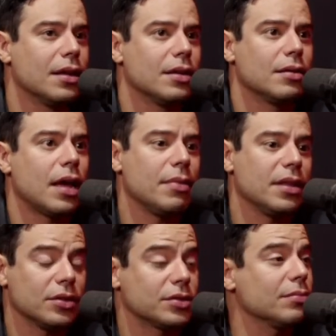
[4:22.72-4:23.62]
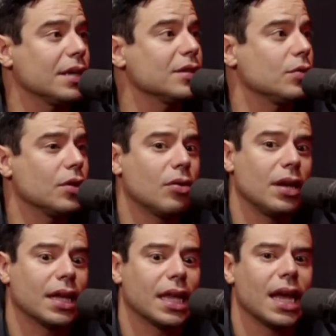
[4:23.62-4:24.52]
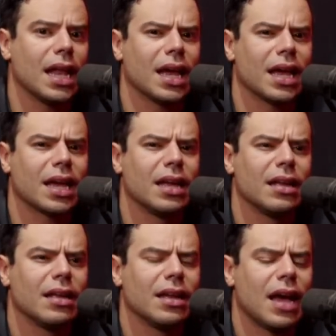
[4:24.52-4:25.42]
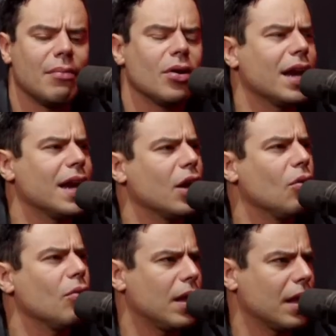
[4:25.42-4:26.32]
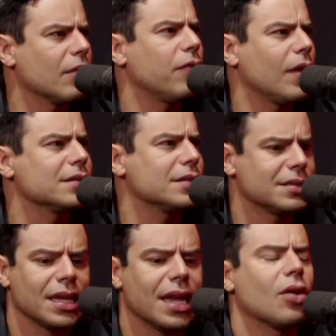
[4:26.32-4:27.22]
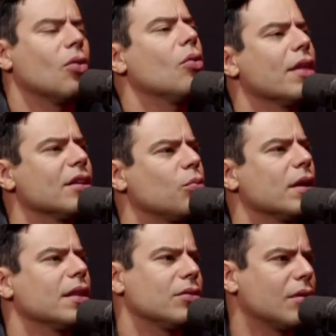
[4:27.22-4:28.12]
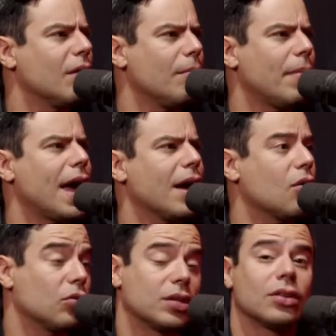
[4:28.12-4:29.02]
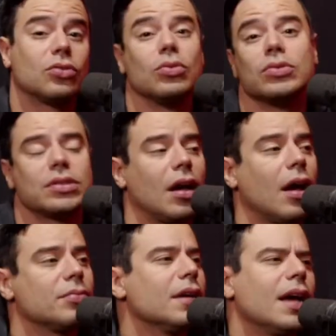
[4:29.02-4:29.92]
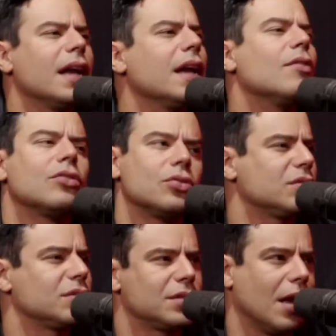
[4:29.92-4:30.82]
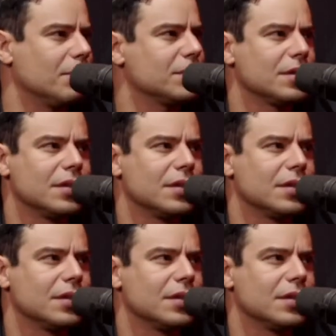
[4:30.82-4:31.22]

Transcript: I mean, there's sometimes where you go I'm not going to go, the flights is go this way, then to come back or take 2 stops. I never do 2 stops.